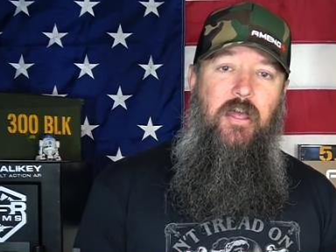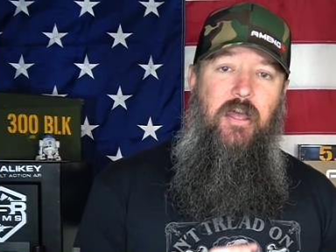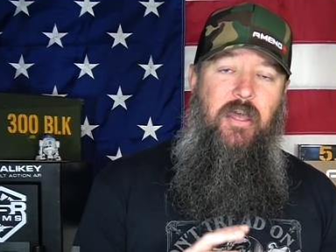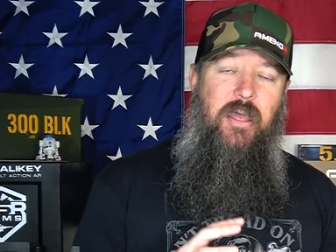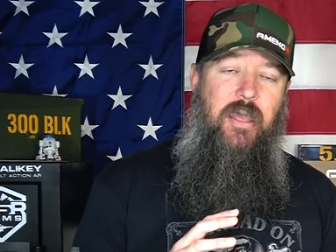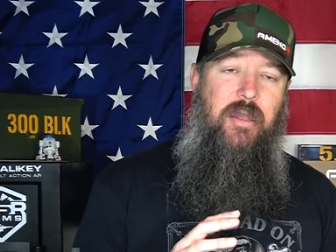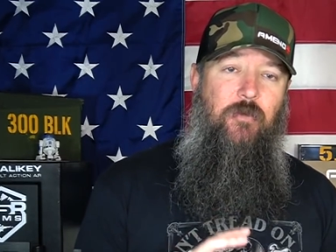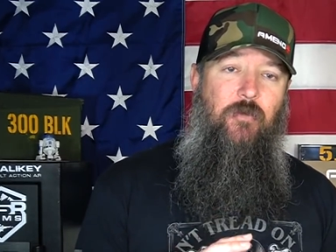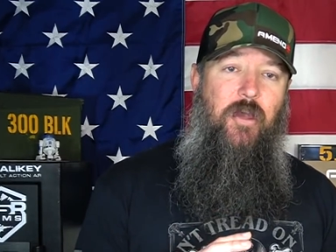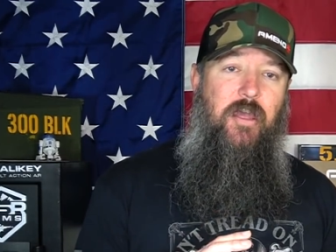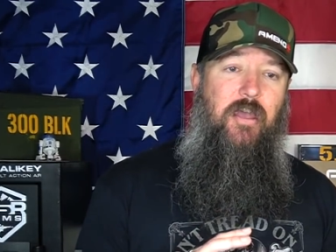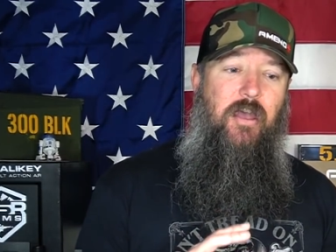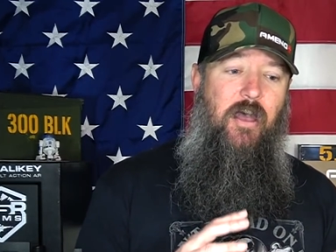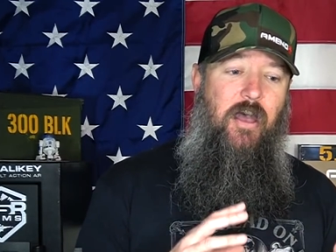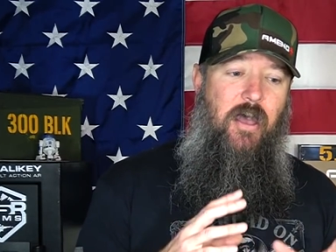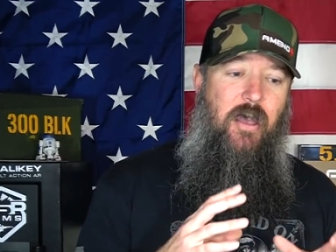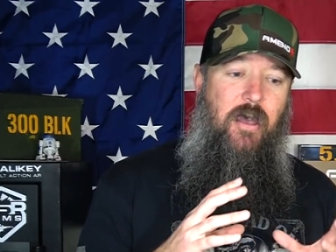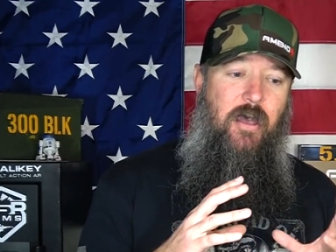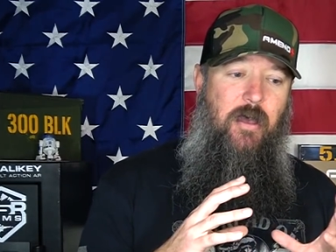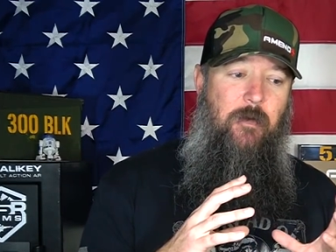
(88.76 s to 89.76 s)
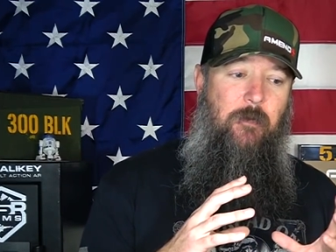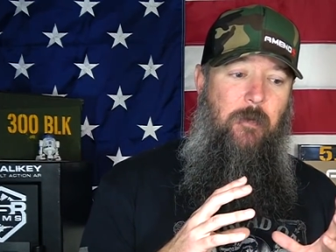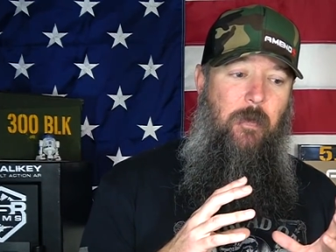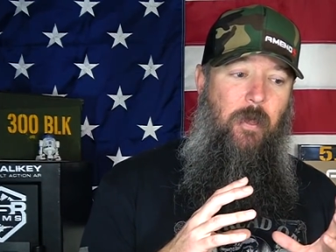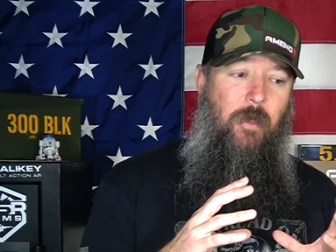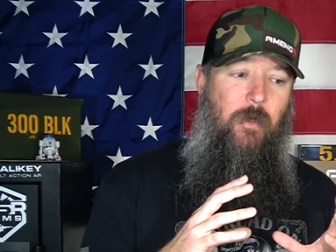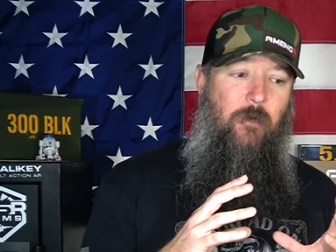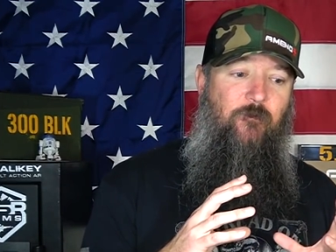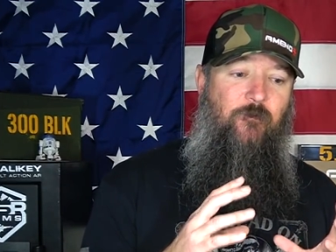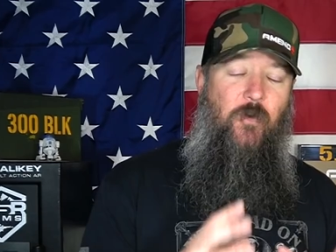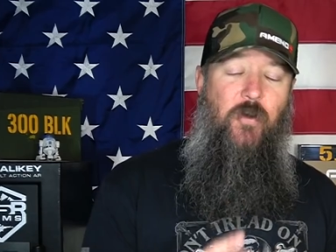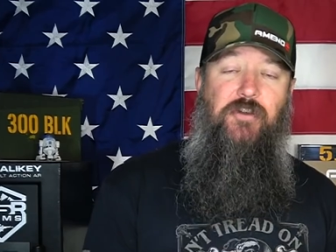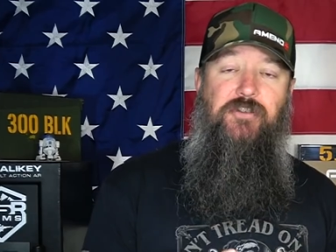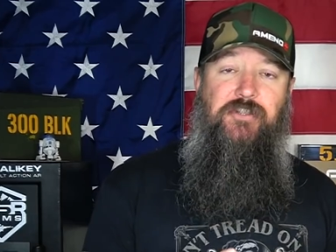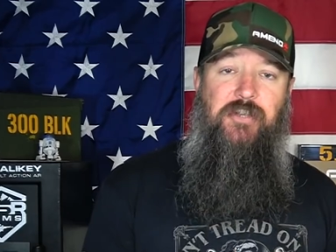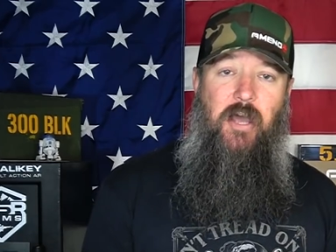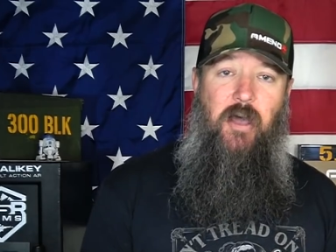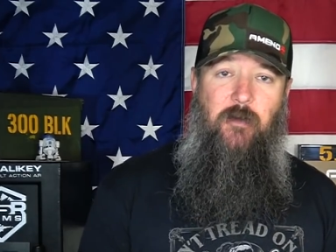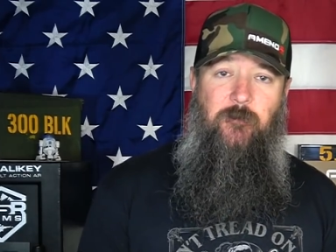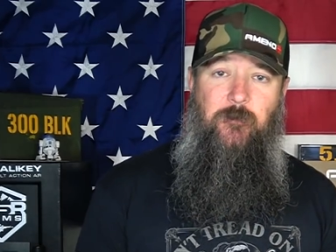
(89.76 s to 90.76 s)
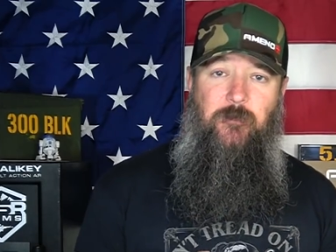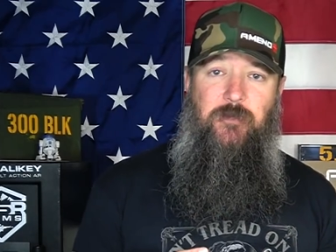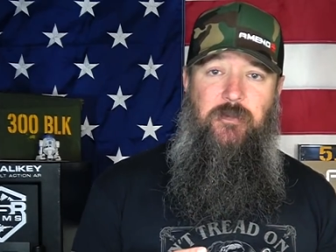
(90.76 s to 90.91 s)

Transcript: anyway, uh, first off,